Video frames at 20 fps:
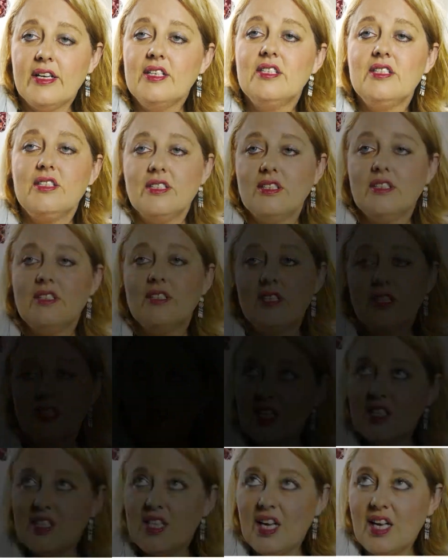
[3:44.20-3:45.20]

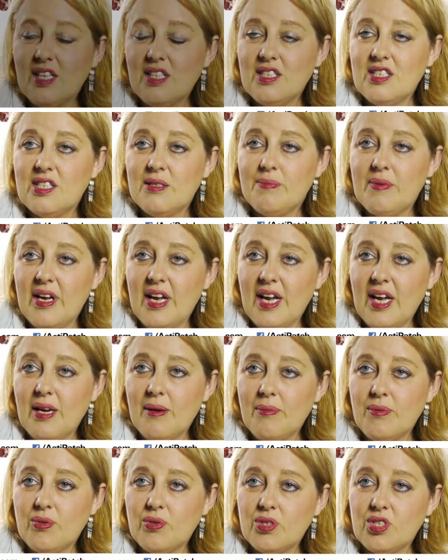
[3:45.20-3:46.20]
I tend to be
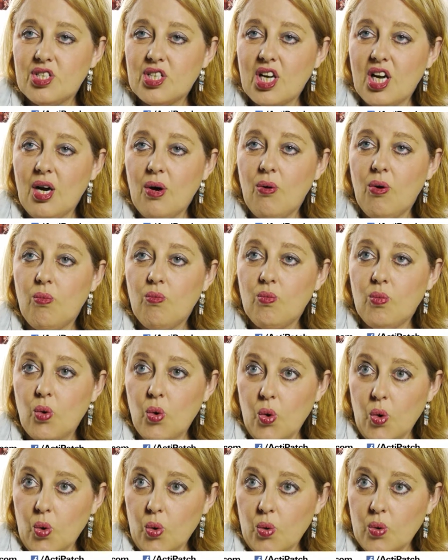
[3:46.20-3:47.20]
able to go on
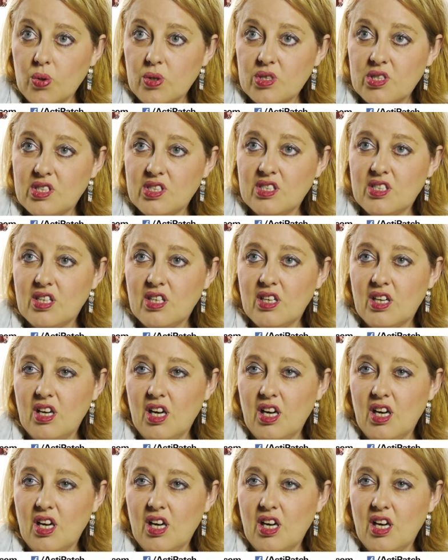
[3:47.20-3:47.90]
walks,